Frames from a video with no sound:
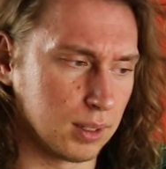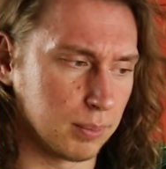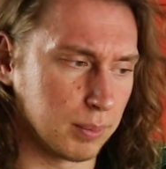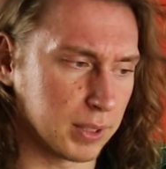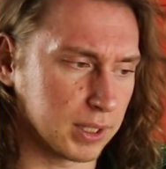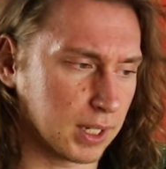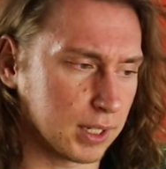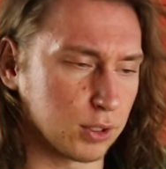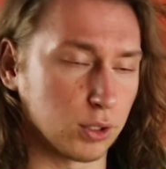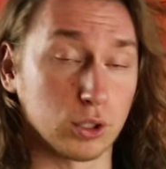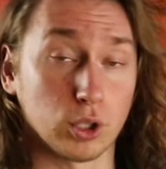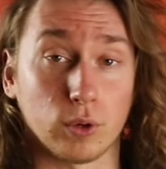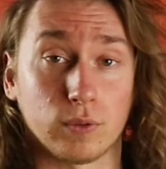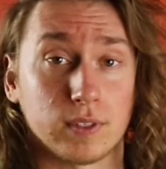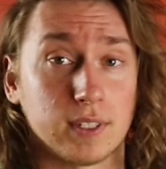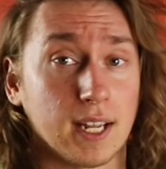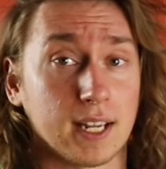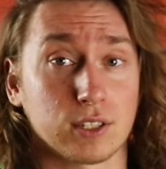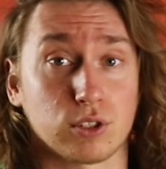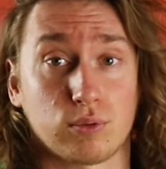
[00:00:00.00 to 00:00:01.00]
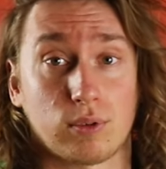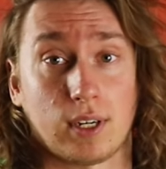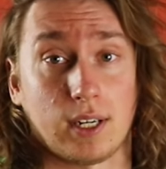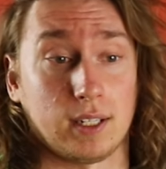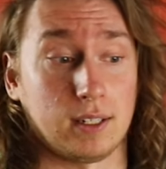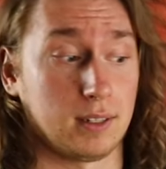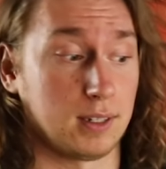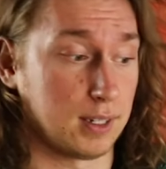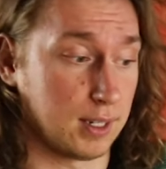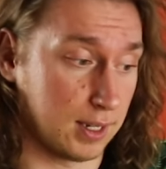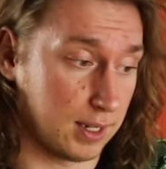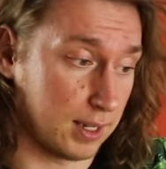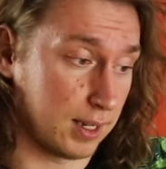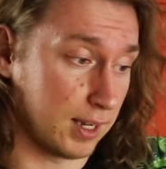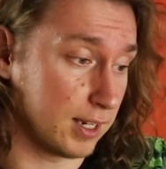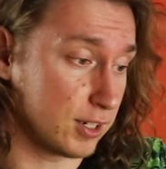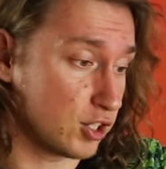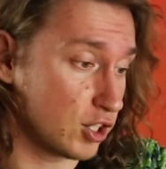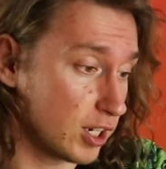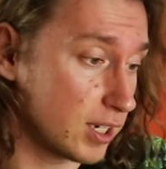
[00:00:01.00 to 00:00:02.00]
but I don't know if that's right.
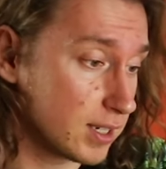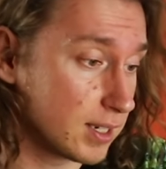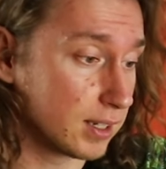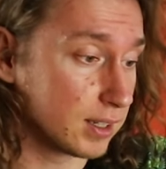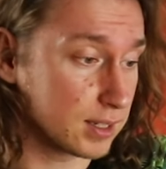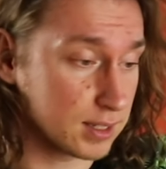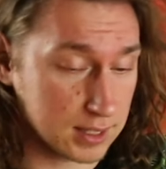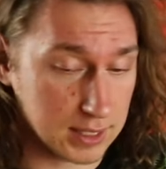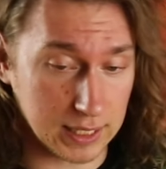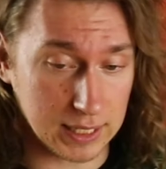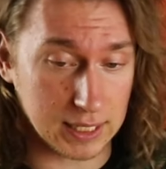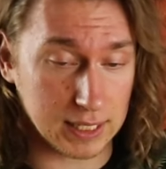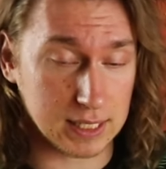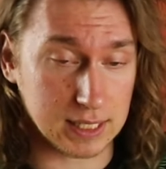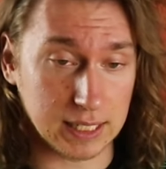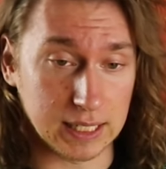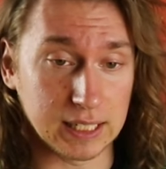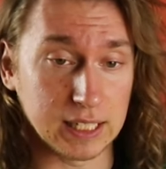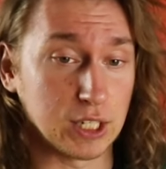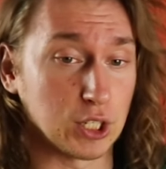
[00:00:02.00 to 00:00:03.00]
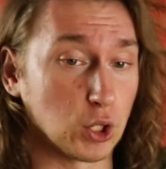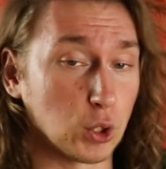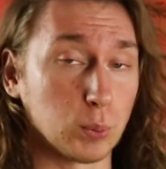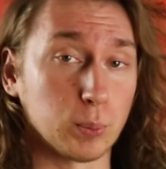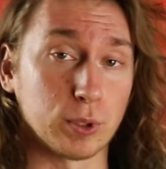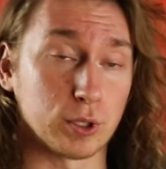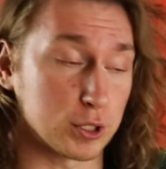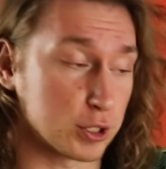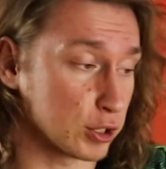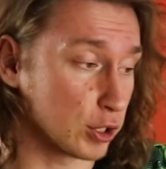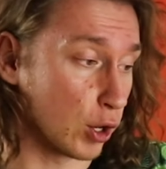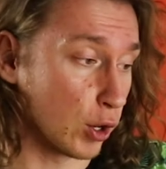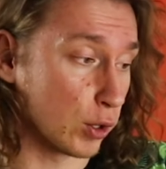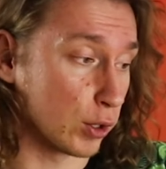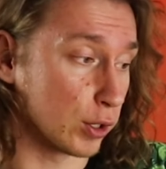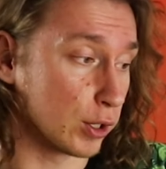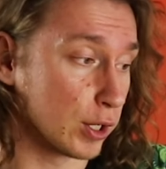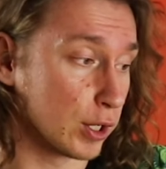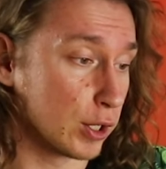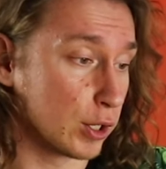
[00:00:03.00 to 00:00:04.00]
And she's gonna sing Cyndi Lauper's
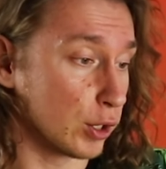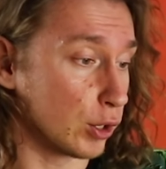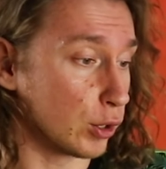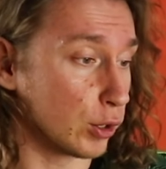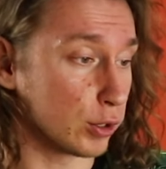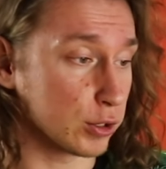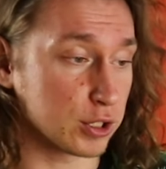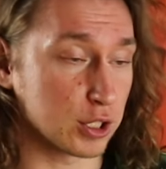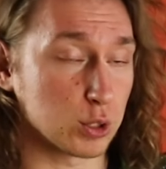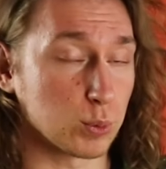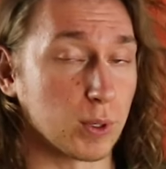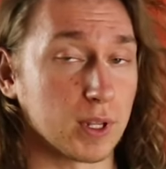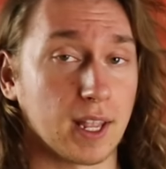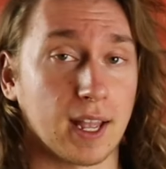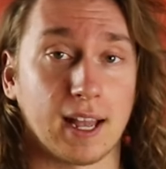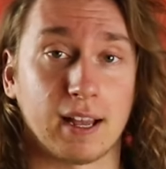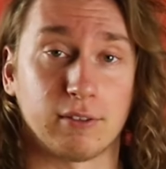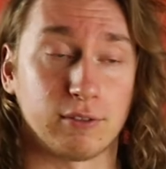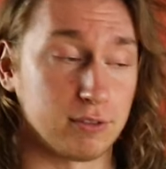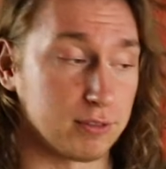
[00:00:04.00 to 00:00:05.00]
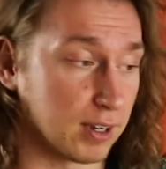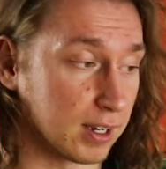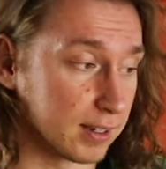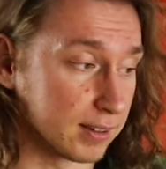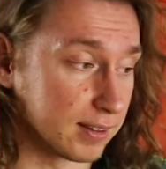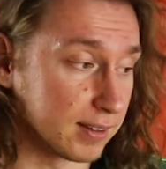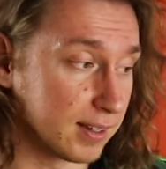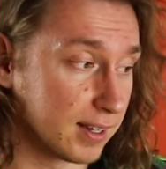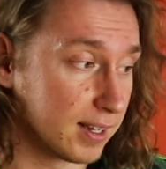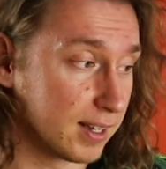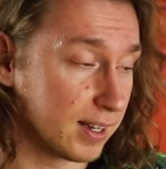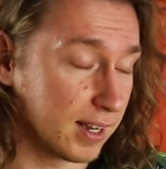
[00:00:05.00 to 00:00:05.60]
song, Girls Just Wanna Have Fun.